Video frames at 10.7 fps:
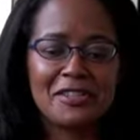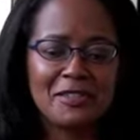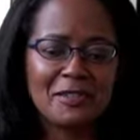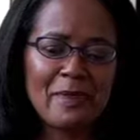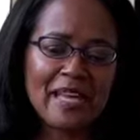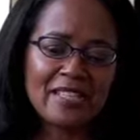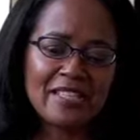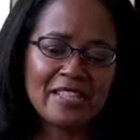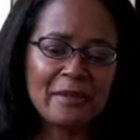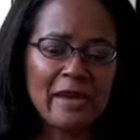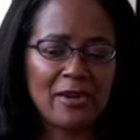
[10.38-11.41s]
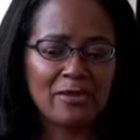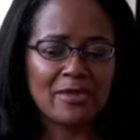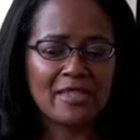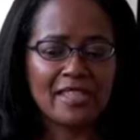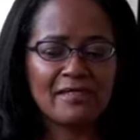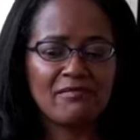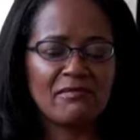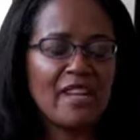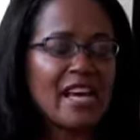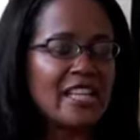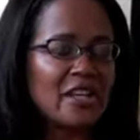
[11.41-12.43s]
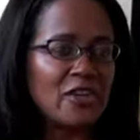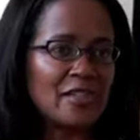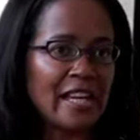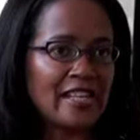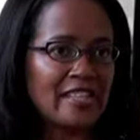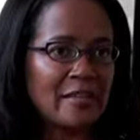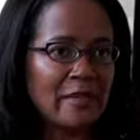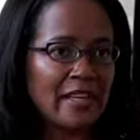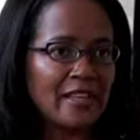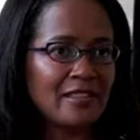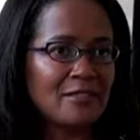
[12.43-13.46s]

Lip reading: spent about 9 years in academia,